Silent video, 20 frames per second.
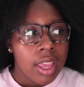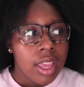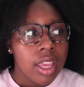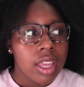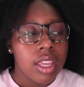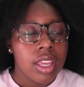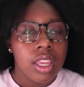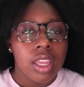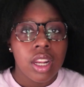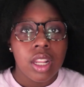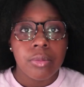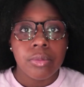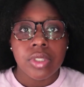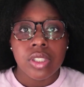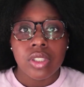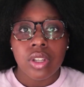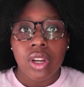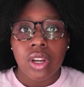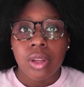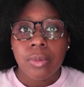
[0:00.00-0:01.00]
and I'm gonna
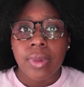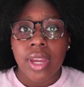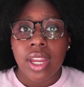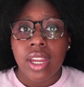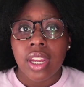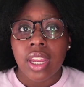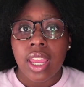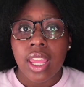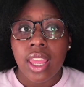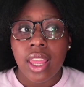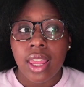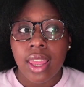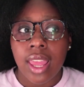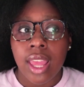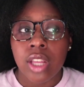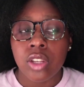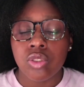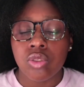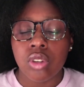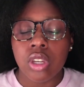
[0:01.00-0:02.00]
start on my
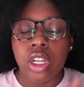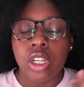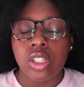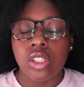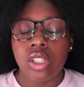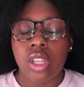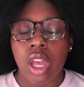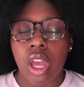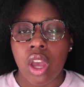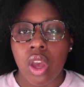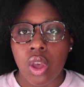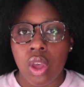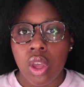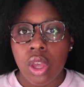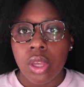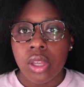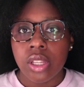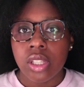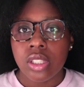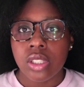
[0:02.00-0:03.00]
actual hairstyle
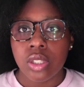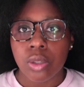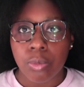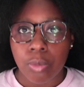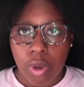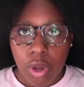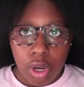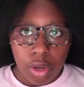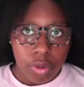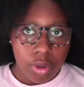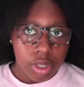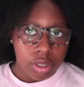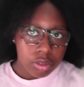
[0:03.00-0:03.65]
tomorrow.